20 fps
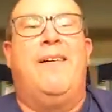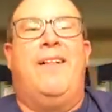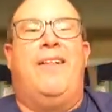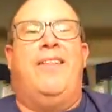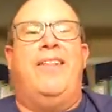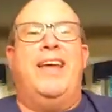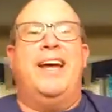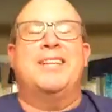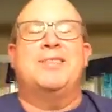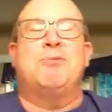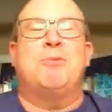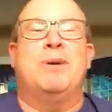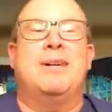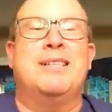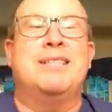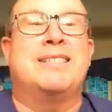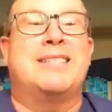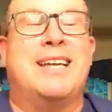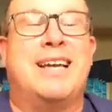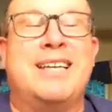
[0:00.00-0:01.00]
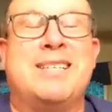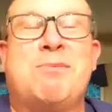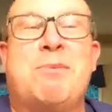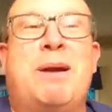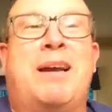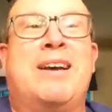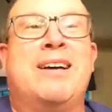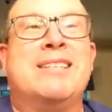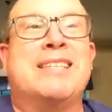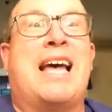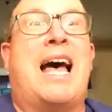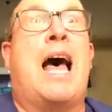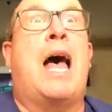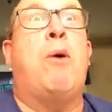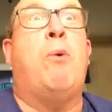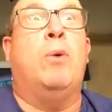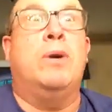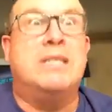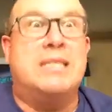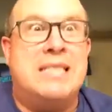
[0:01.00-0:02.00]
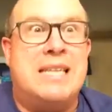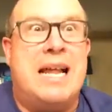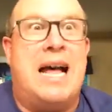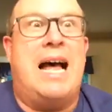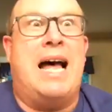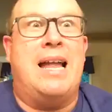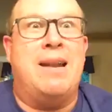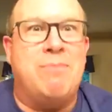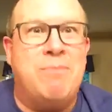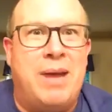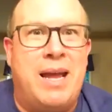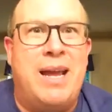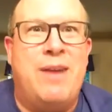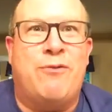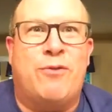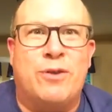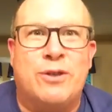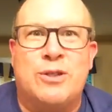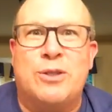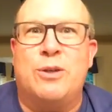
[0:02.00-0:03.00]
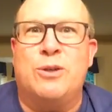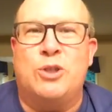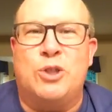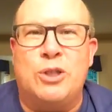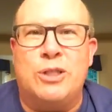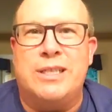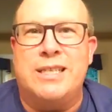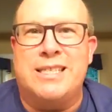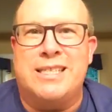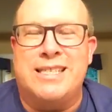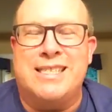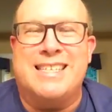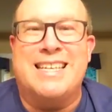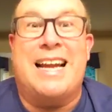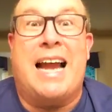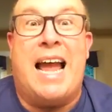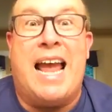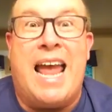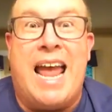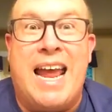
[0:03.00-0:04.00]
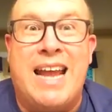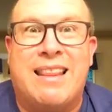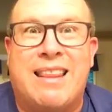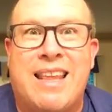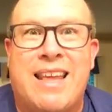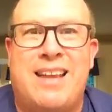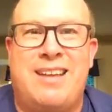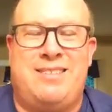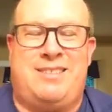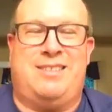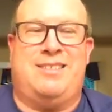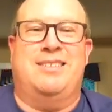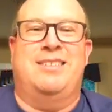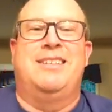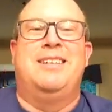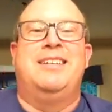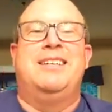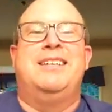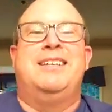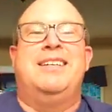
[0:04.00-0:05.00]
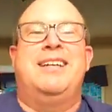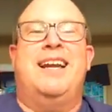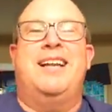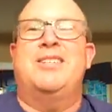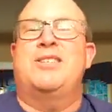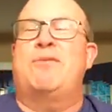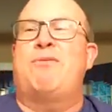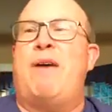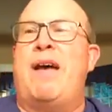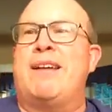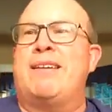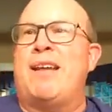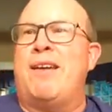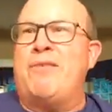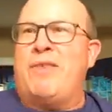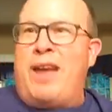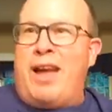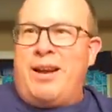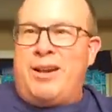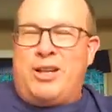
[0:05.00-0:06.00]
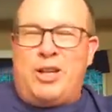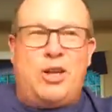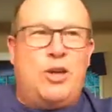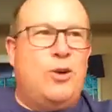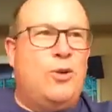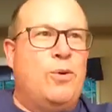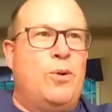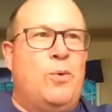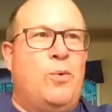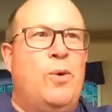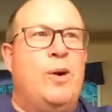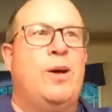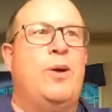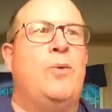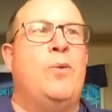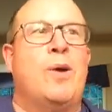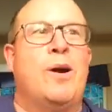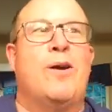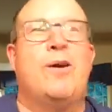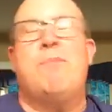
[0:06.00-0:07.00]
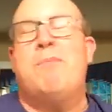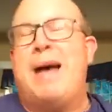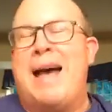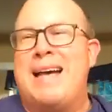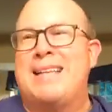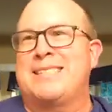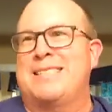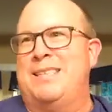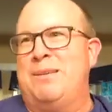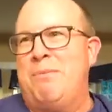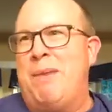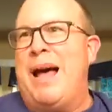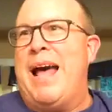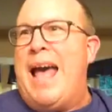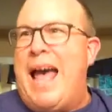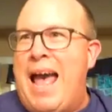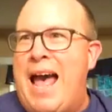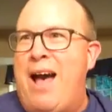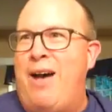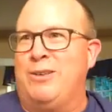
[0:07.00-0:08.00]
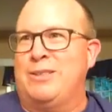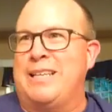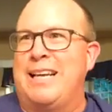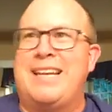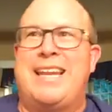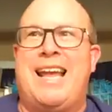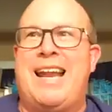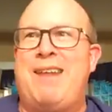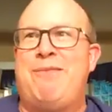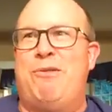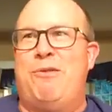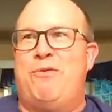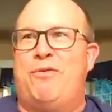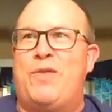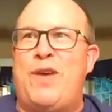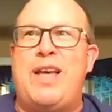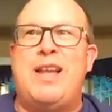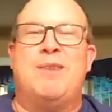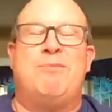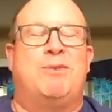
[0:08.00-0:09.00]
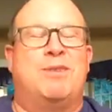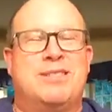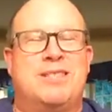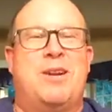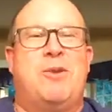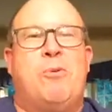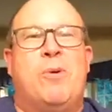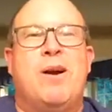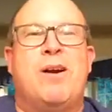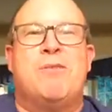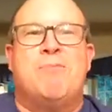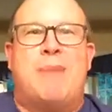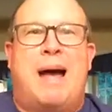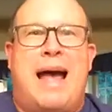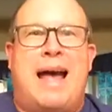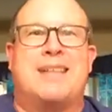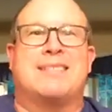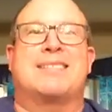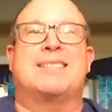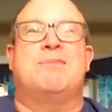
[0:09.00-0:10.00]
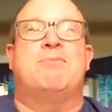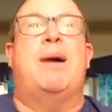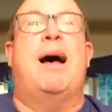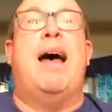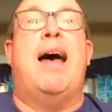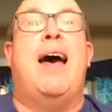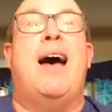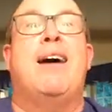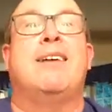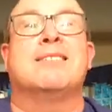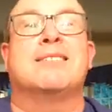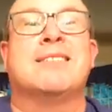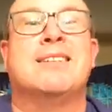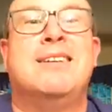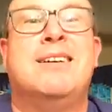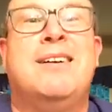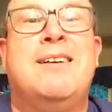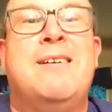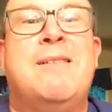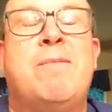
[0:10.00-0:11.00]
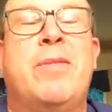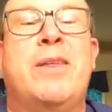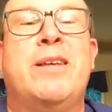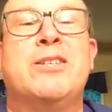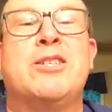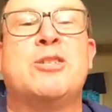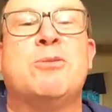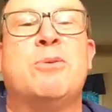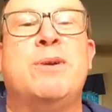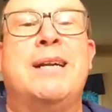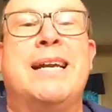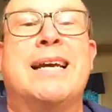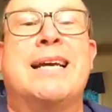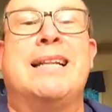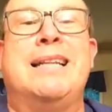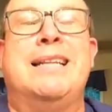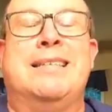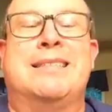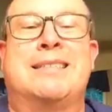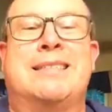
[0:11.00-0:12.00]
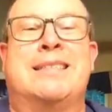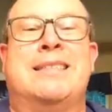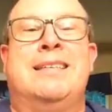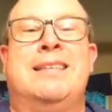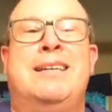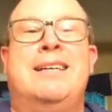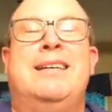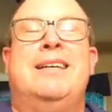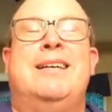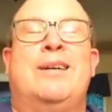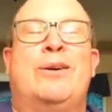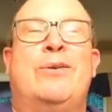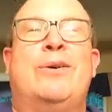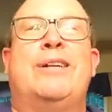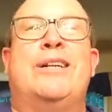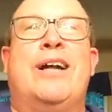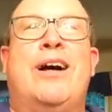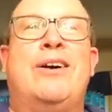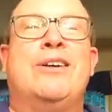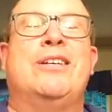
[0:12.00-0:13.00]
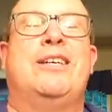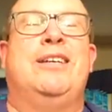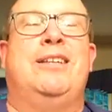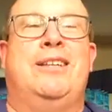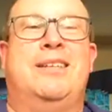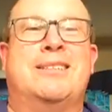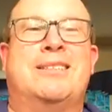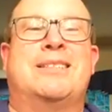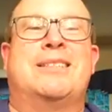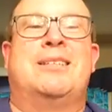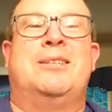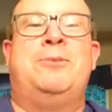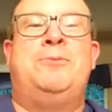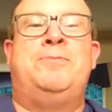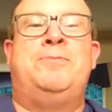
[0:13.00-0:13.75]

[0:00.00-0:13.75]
That's what it says, because I was not made for social distancing. I hate this. In fact, I've got Q and Will wearing masks in my house. I can't even feed them because they're wearing masks in my house. This is ridiculous. Redonkulous.